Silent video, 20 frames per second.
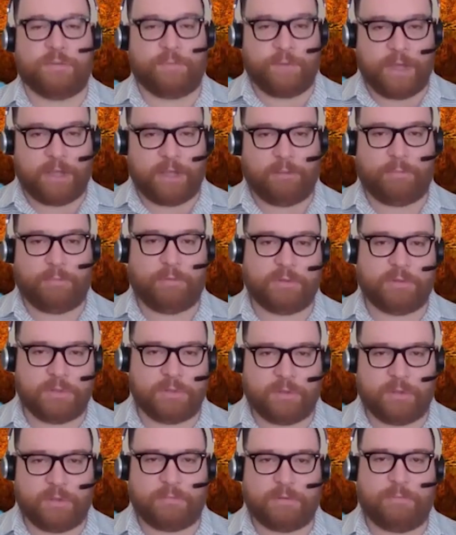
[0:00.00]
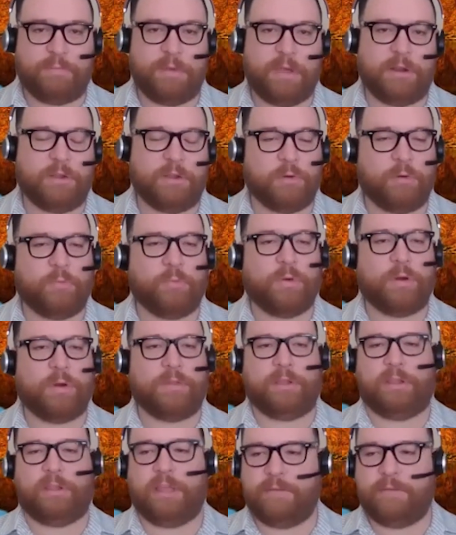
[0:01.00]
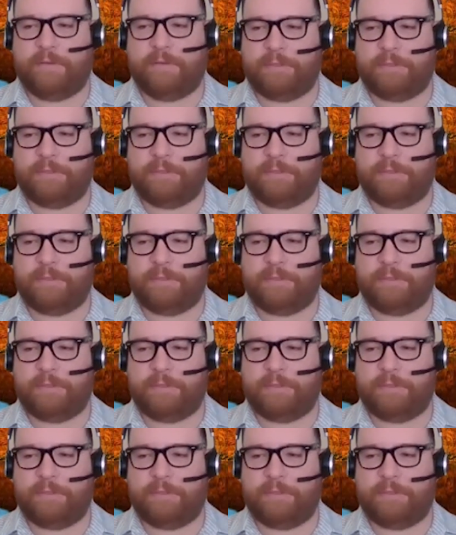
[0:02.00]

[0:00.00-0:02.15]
available to them depending on where they live.